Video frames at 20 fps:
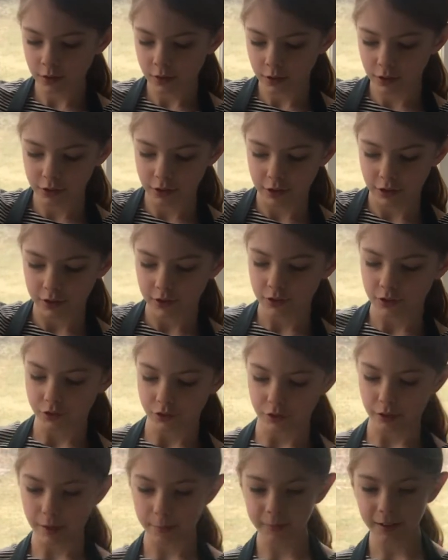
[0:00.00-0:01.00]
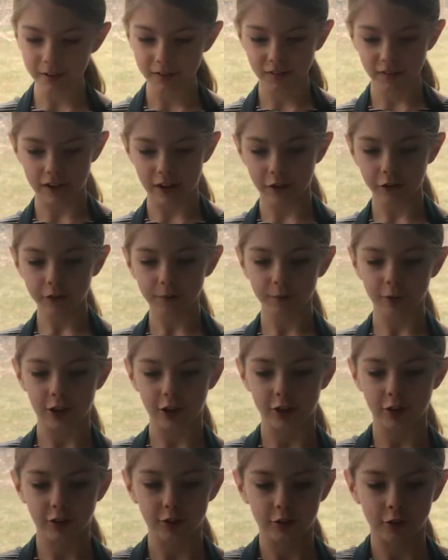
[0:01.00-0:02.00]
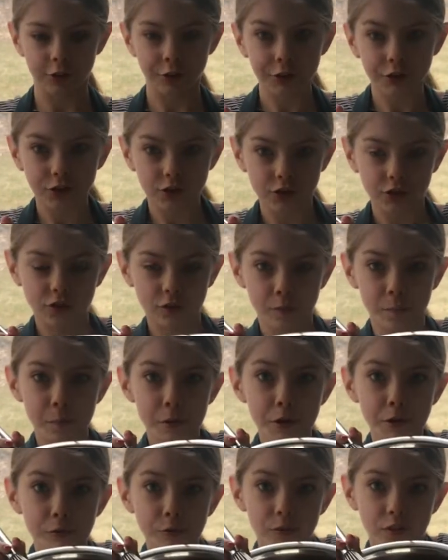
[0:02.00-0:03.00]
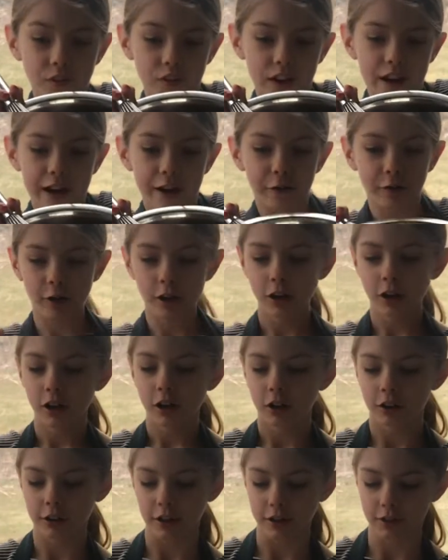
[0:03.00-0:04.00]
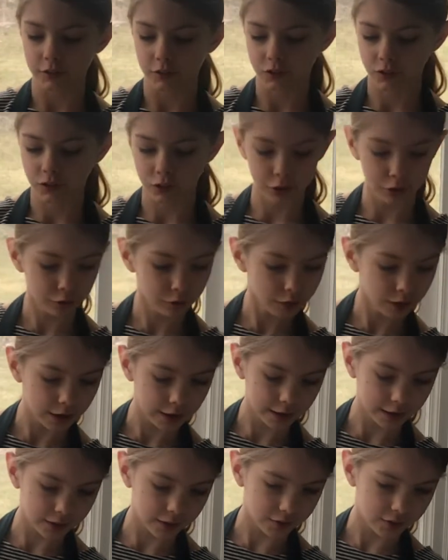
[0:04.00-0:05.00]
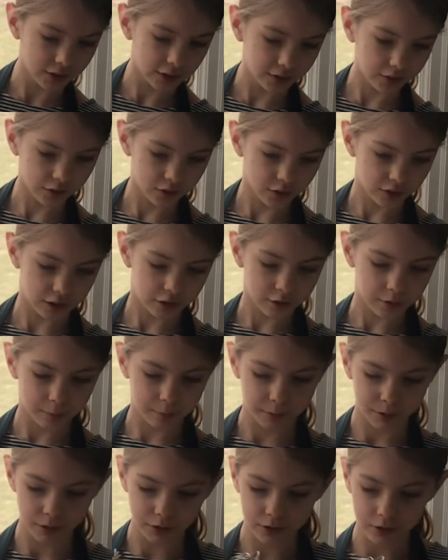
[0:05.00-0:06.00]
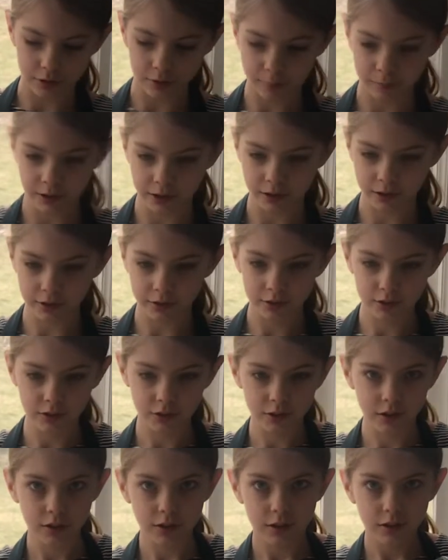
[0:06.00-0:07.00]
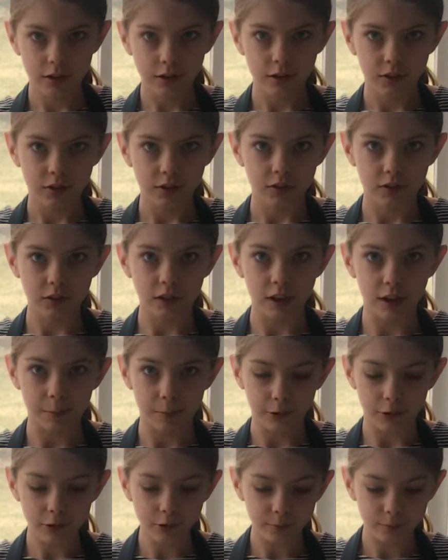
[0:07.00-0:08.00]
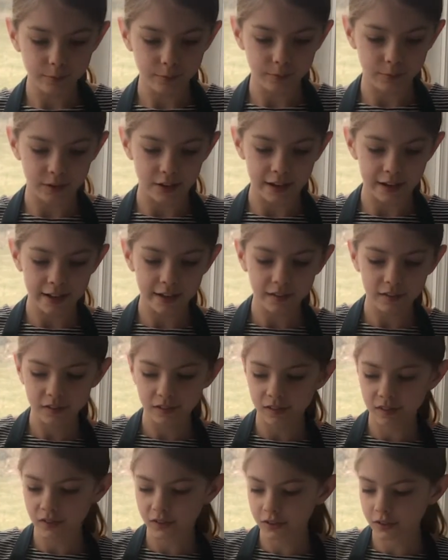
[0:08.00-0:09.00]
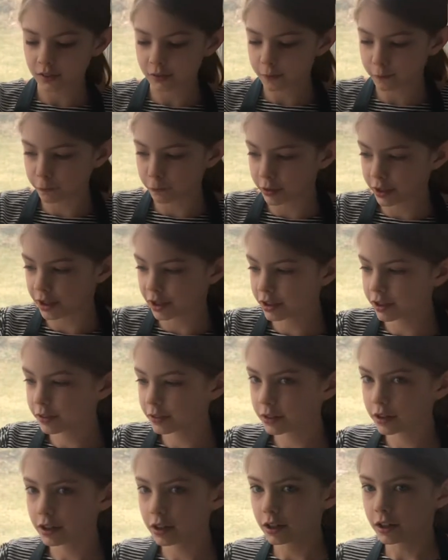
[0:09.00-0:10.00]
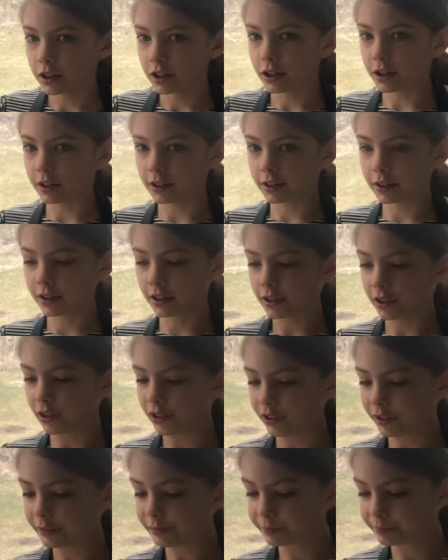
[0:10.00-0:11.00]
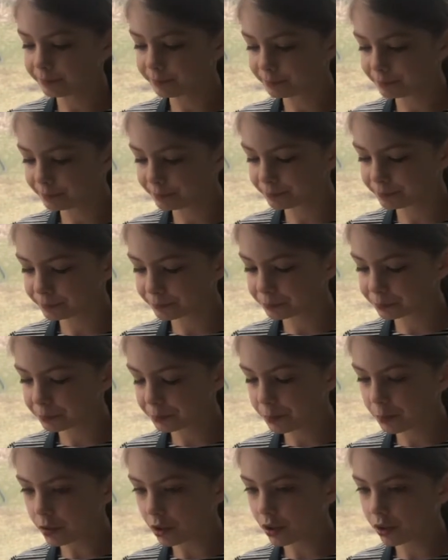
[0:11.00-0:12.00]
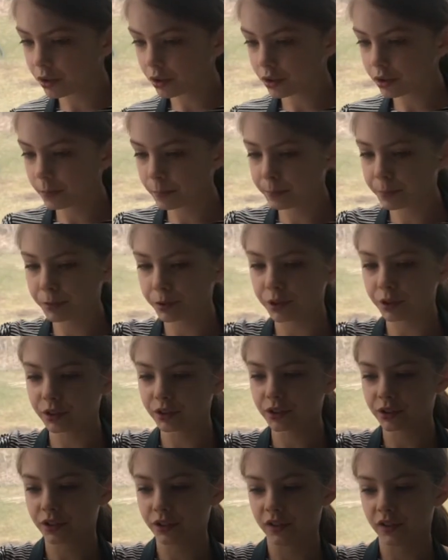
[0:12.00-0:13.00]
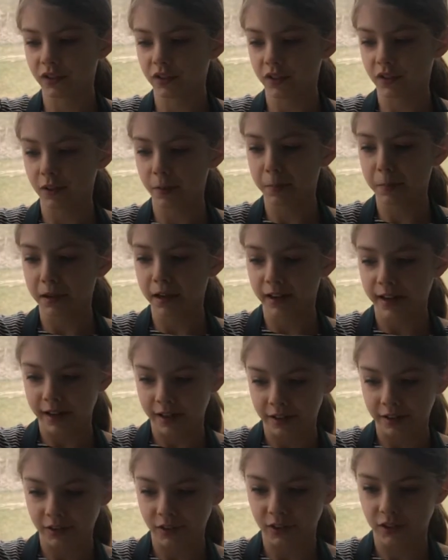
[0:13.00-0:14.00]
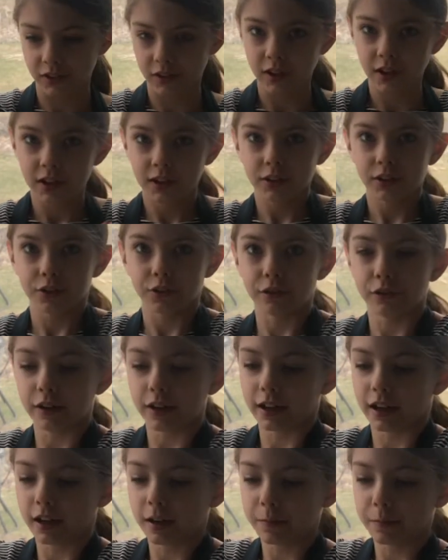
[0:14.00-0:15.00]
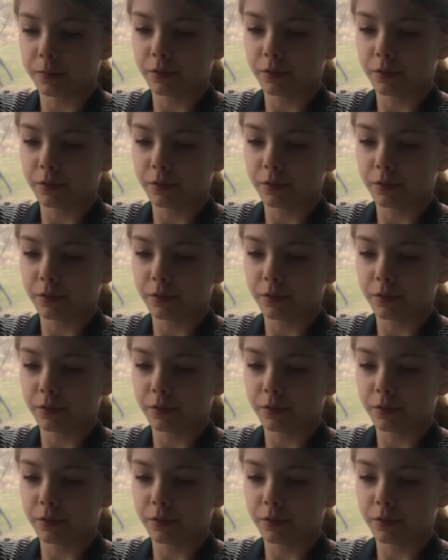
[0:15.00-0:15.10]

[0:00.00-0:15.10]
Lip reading: Okay, so I mixed out and it looks smooth now. Okay, so I'm going to take this out and put it on my table. Next, we are gonna put the bananas in. So I'm gonna